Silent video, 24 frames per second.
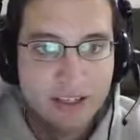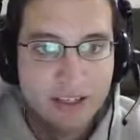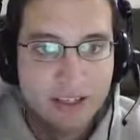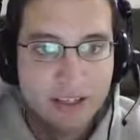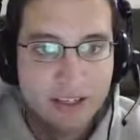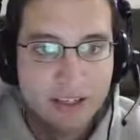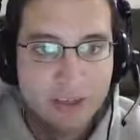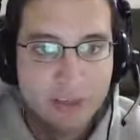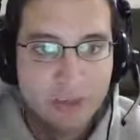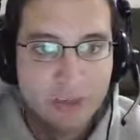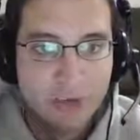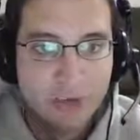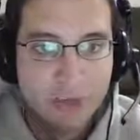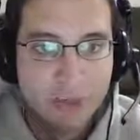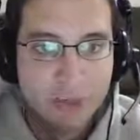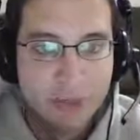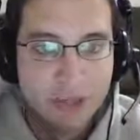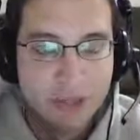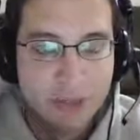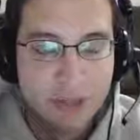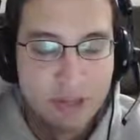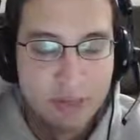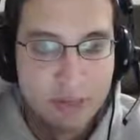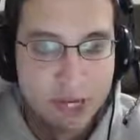we're almost
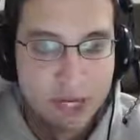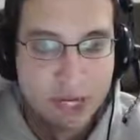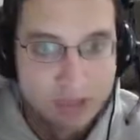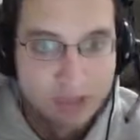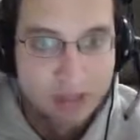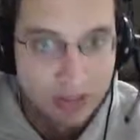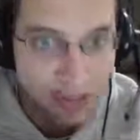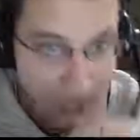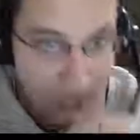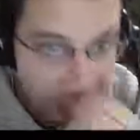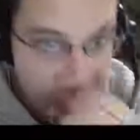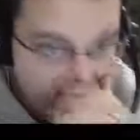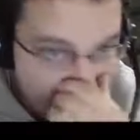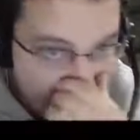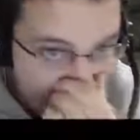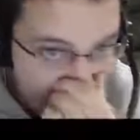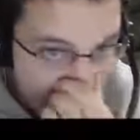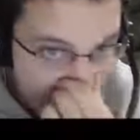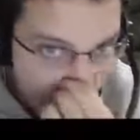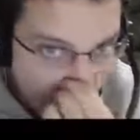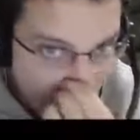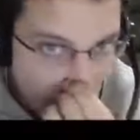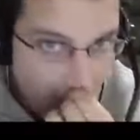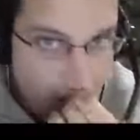to the boss.
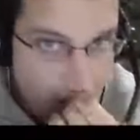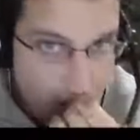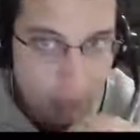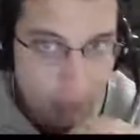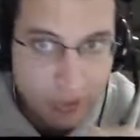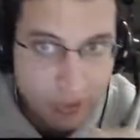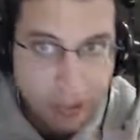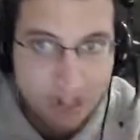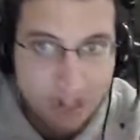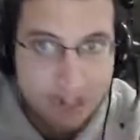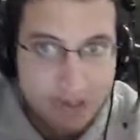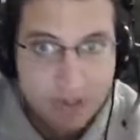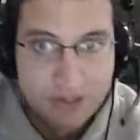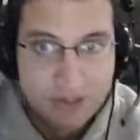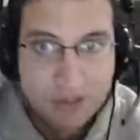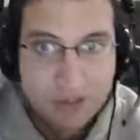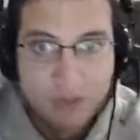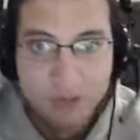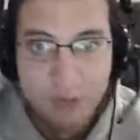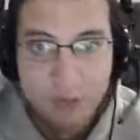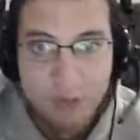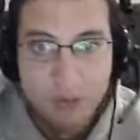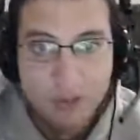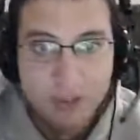The problem is
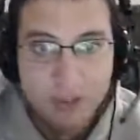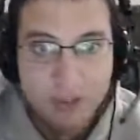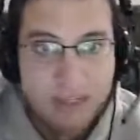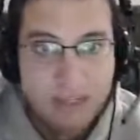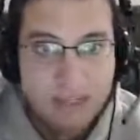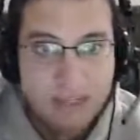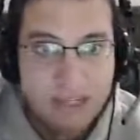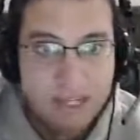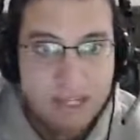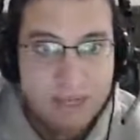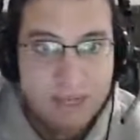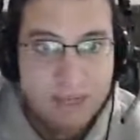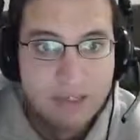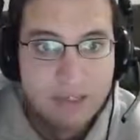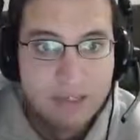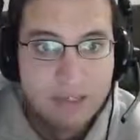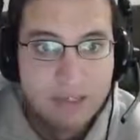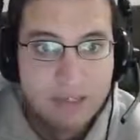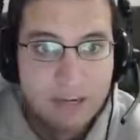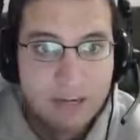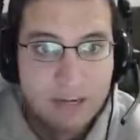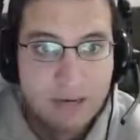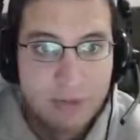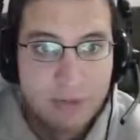with this team is it's
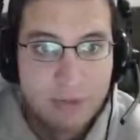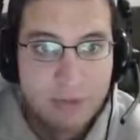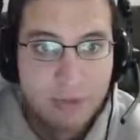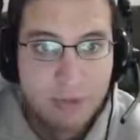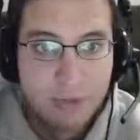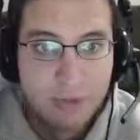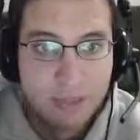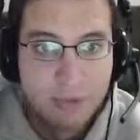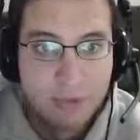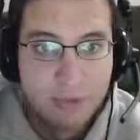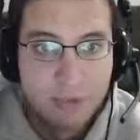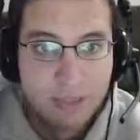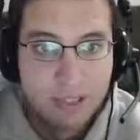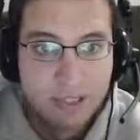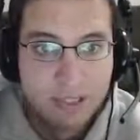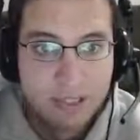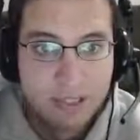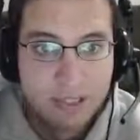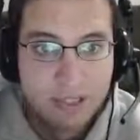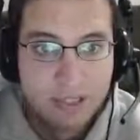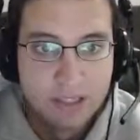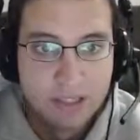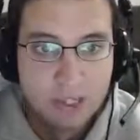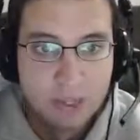going to be pretty pretty
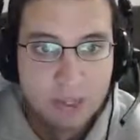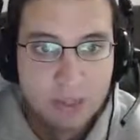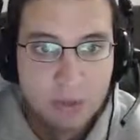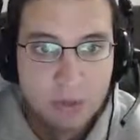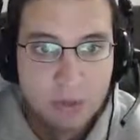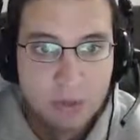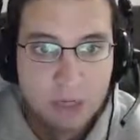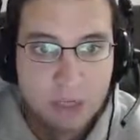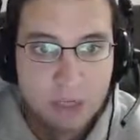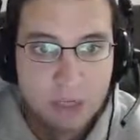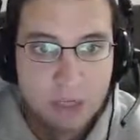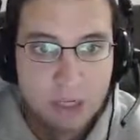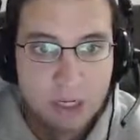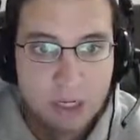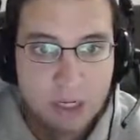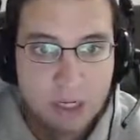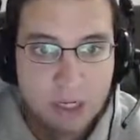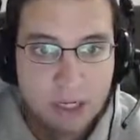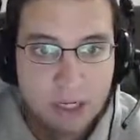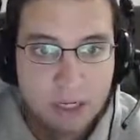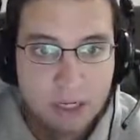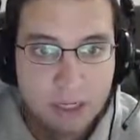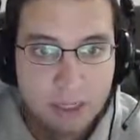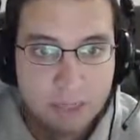slow.
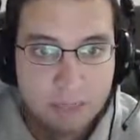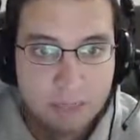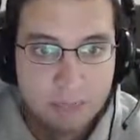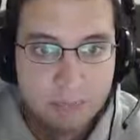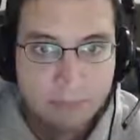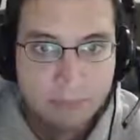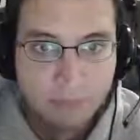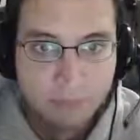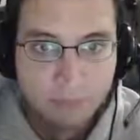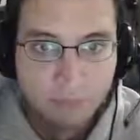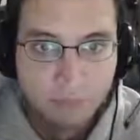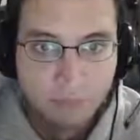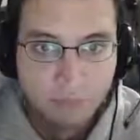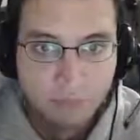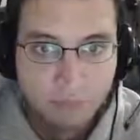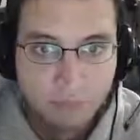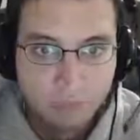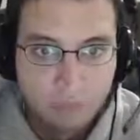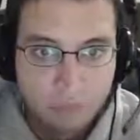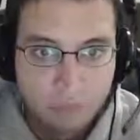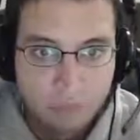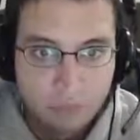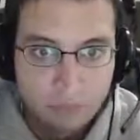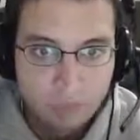Um,
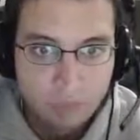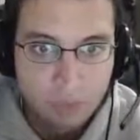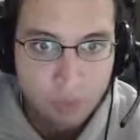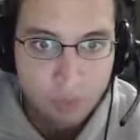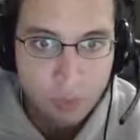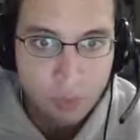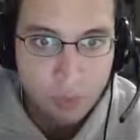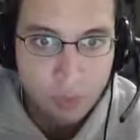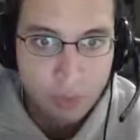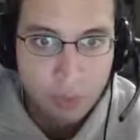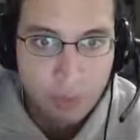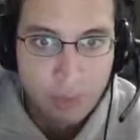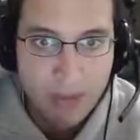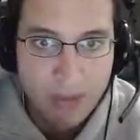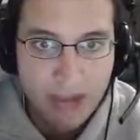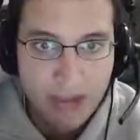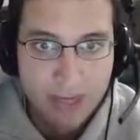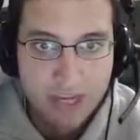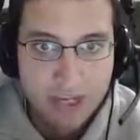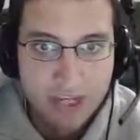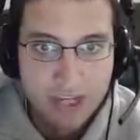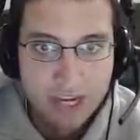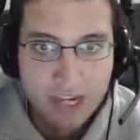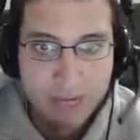my
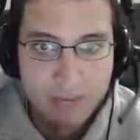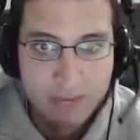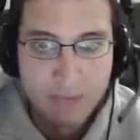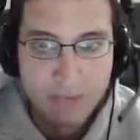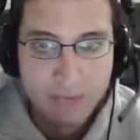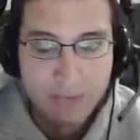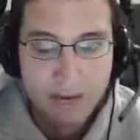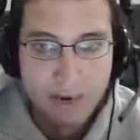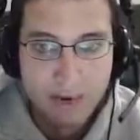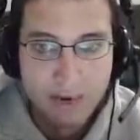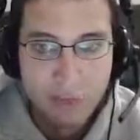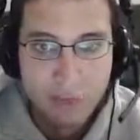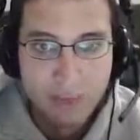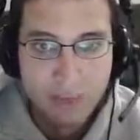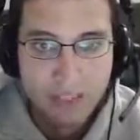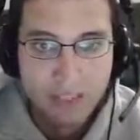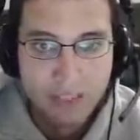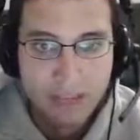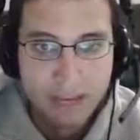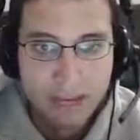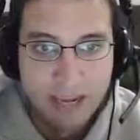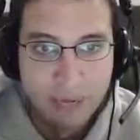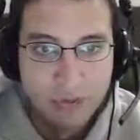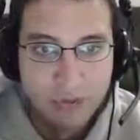Magic Knight being my only
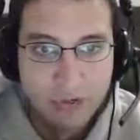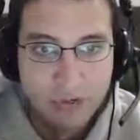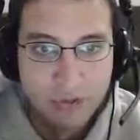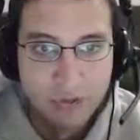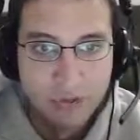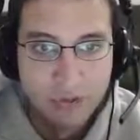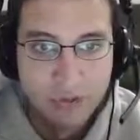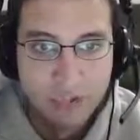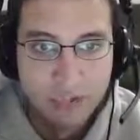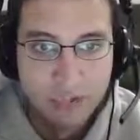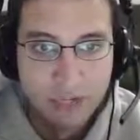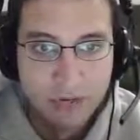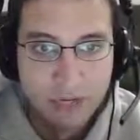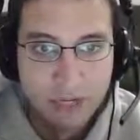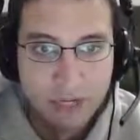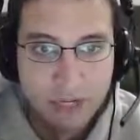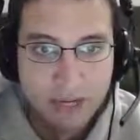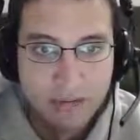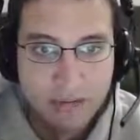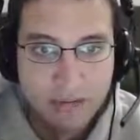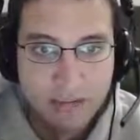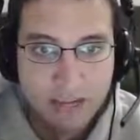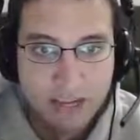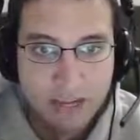damage real unit and
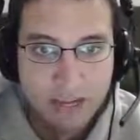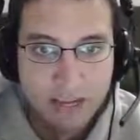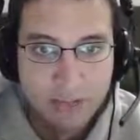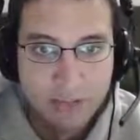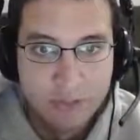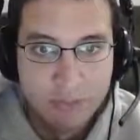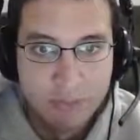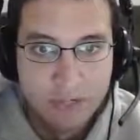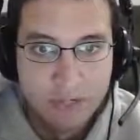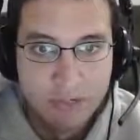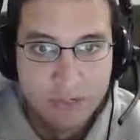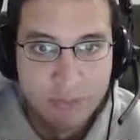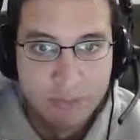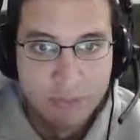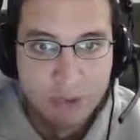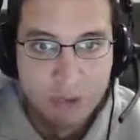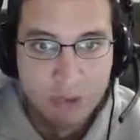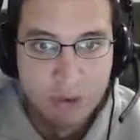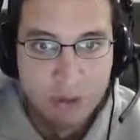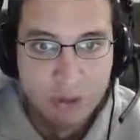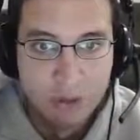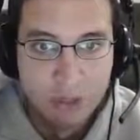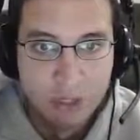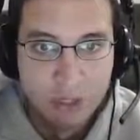everything else being
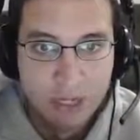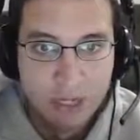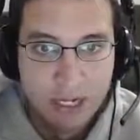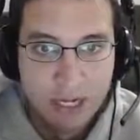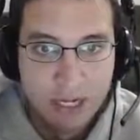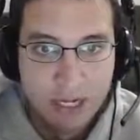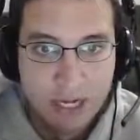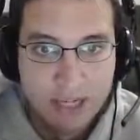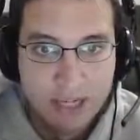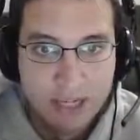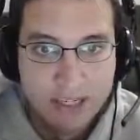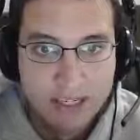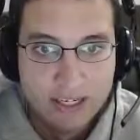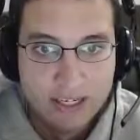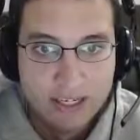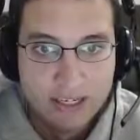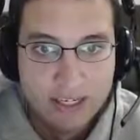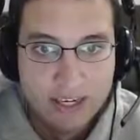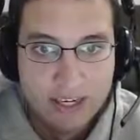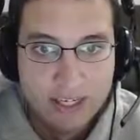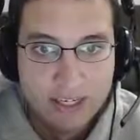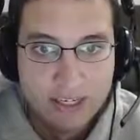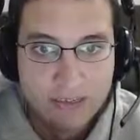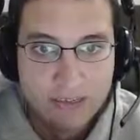support. It's going to
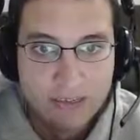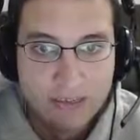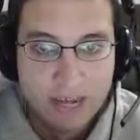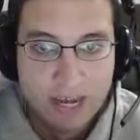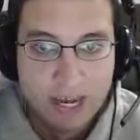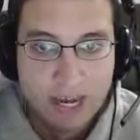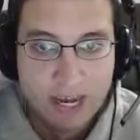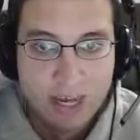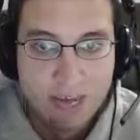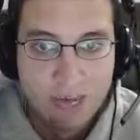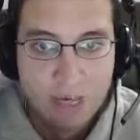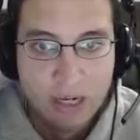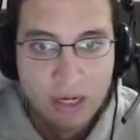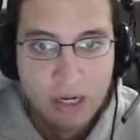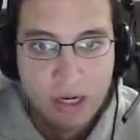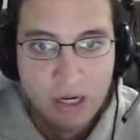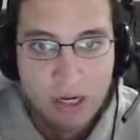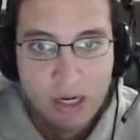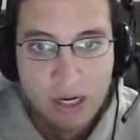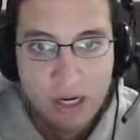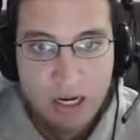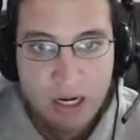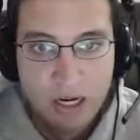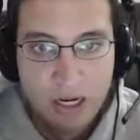take some time.
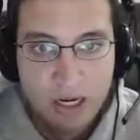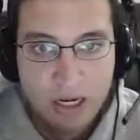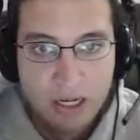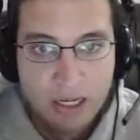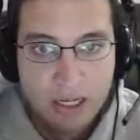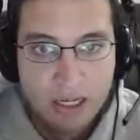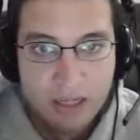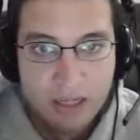Uh,